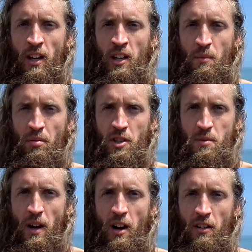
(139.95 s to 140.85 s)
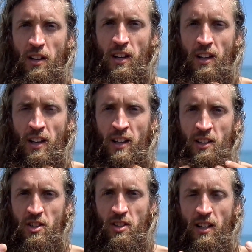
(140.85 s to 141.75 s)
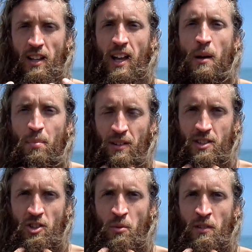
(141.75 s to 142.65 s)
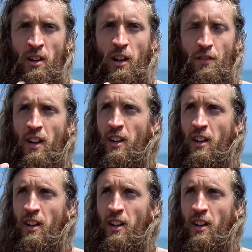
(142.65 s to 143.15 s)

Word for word: and prosperity and happiness come in life,